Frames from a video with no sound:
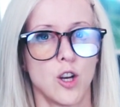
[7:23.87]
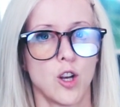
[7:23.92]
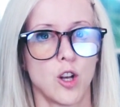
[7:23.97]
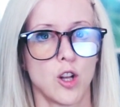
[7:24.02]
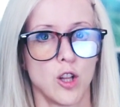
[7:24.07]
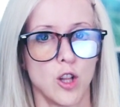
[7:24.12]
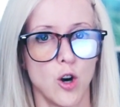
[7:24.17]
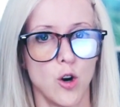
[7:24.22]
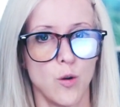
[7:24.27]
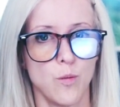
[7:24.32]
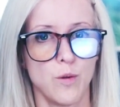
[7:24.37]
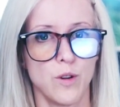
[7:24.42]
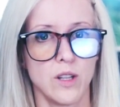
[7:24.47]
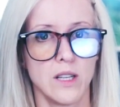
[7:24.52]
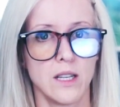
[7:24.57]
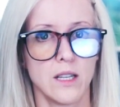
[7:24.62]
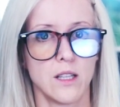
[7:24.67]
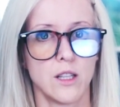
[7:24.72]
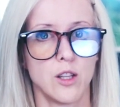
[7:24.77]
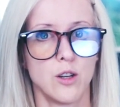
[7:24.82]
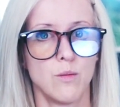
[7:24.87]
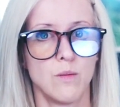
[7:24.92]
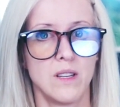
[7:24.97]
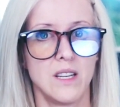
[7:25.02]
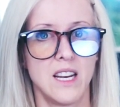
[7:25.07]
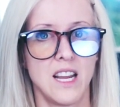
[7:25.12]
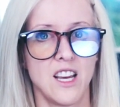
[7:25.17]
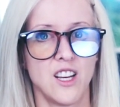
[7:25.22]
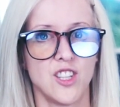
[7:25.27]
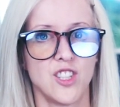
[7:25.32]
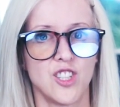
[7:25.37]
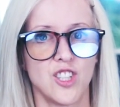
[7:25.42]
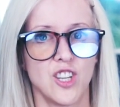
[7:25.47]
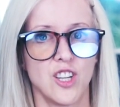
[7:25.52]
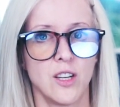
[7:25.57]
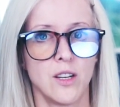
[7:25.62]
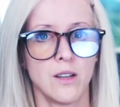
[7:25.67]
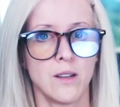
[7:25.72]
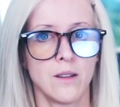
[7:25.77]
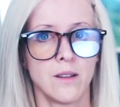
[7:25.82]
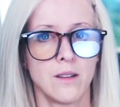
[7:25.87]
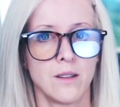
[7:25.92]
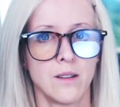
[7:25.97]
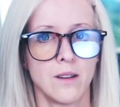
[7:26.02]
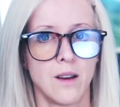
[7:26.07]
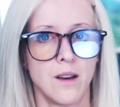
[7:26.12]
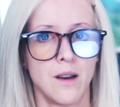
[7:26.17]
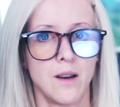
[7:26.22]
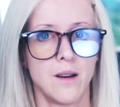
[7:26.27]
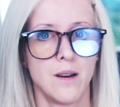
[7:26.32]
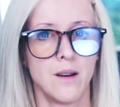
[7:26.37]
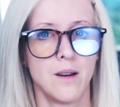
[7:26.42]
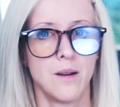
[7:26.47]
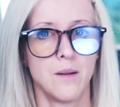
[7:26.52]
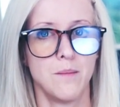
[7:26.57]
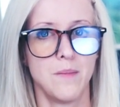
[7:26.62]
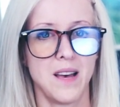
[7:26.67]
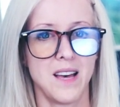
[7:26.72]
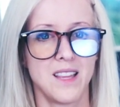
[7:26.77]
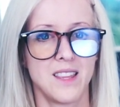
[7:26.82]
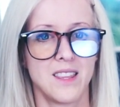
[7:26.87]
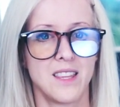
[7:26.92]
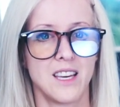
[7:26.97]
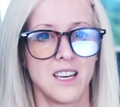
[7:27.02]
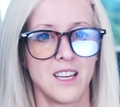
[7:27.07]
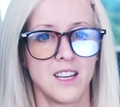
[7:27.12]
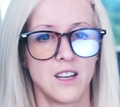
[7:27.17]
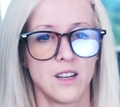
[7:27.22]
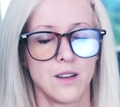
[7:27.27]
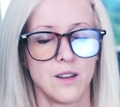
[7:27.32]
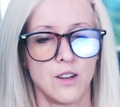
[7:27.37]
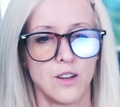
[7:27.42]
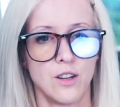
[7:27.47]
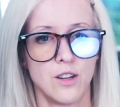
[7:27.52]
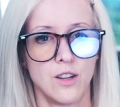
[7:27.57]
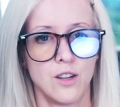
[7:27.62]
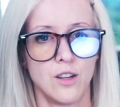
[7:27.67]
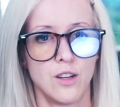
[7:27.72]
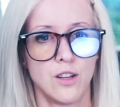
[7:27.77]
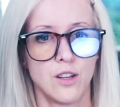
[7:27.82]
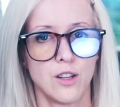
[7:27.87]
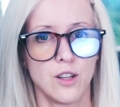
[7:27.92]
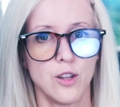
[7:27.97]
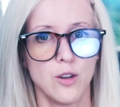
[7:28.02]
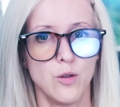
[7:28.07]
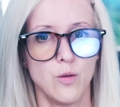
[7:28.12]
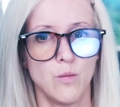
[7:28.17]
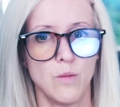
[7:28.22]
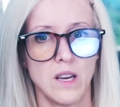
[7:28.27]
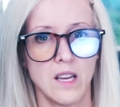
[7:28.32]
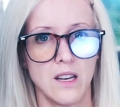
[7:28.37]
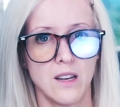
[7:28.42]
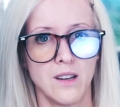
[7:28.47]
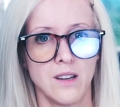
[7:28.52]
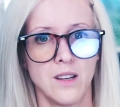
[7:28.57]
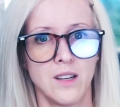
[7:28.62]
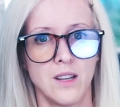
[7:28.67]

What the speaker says: Global illumination. Method, lumen.